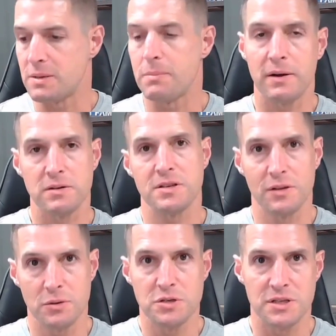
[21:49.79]
to better
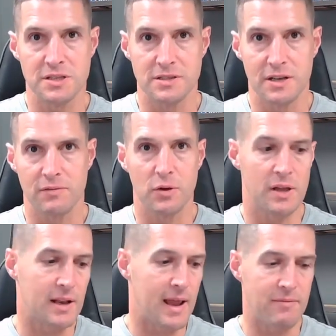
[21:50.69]
solutions instead of
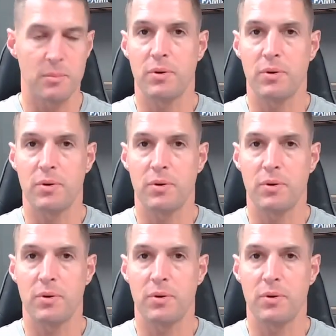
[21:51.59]
looking at every